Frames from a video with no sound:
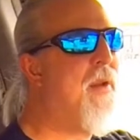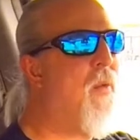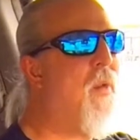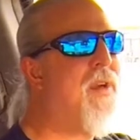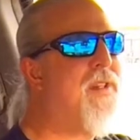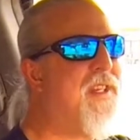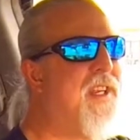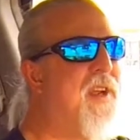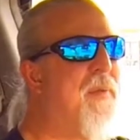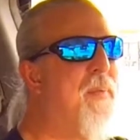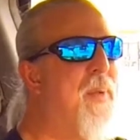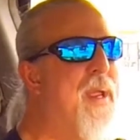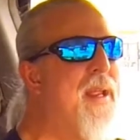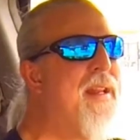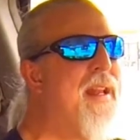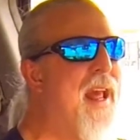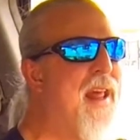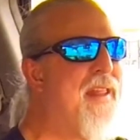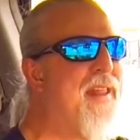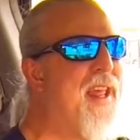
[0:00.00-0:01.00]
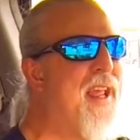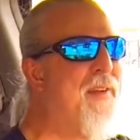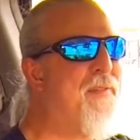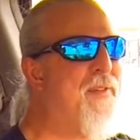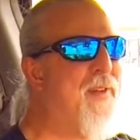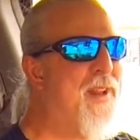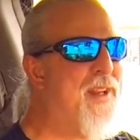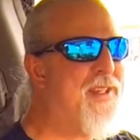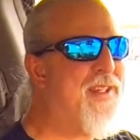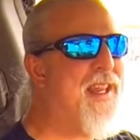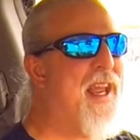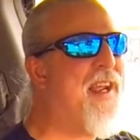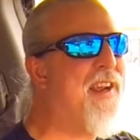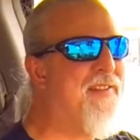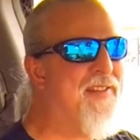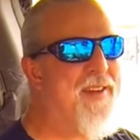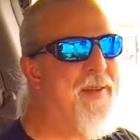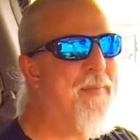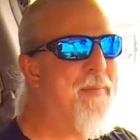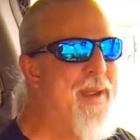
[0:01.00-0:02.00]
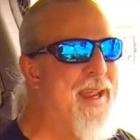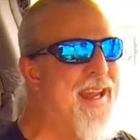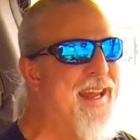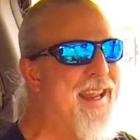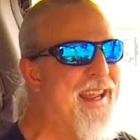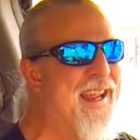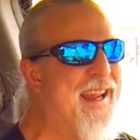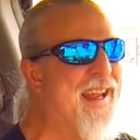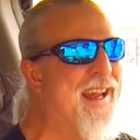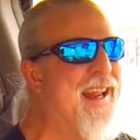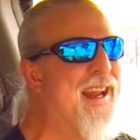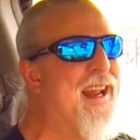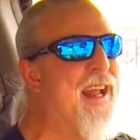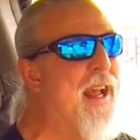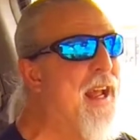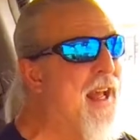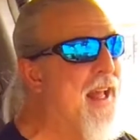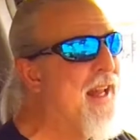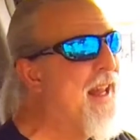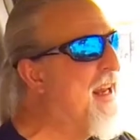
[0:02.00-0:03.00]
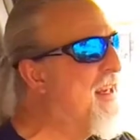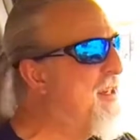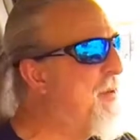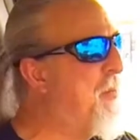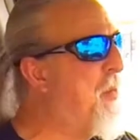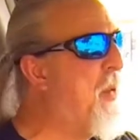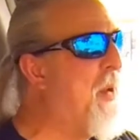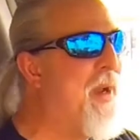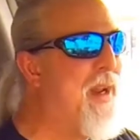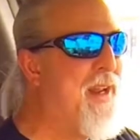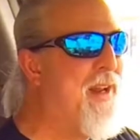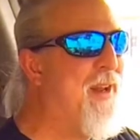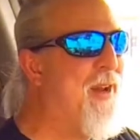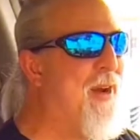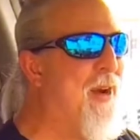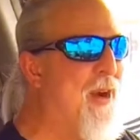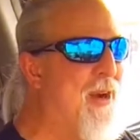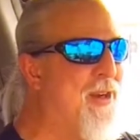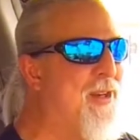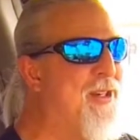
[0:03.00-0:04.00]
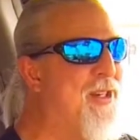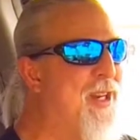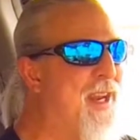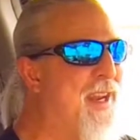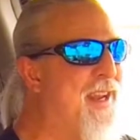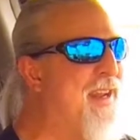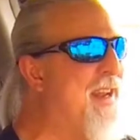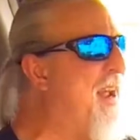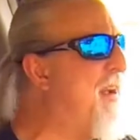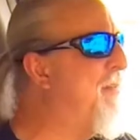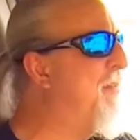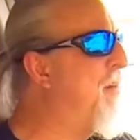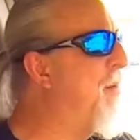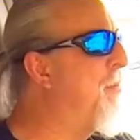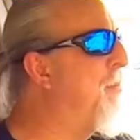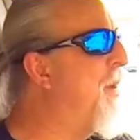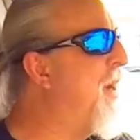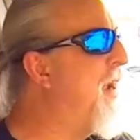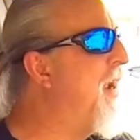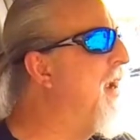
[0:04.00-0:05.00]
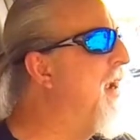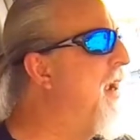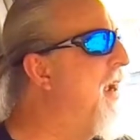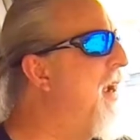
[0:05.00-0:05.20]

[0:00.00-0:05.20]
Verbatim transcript: who wants to compete in that thing for the sake of competing in it, that's a pretty large endeavor. But